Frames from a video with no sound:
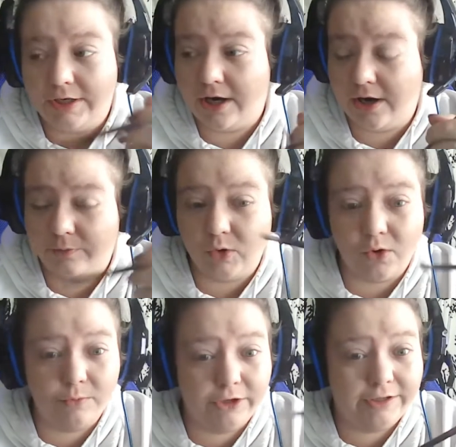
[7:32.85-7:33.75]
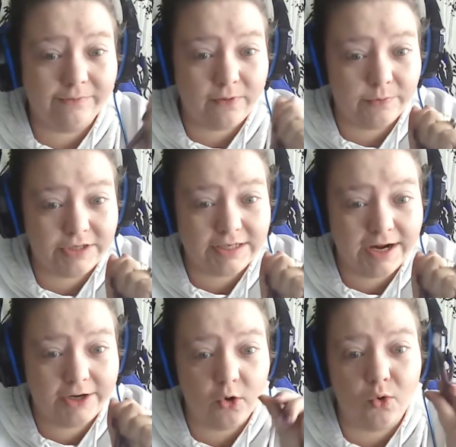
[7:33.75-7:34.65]
normally from the
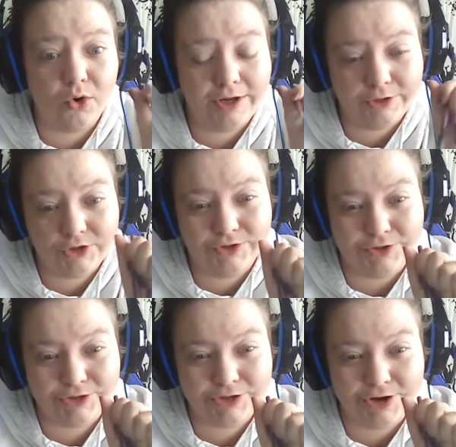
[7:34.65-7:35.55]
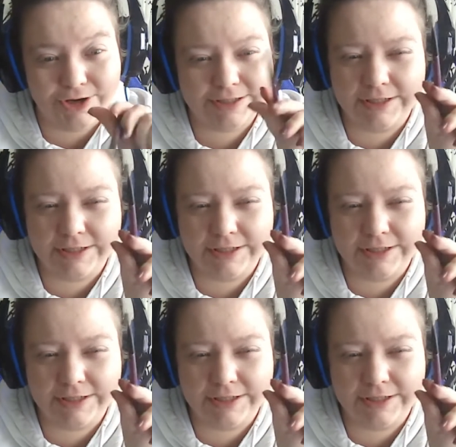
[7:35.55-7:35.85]
cycle, into the sauce.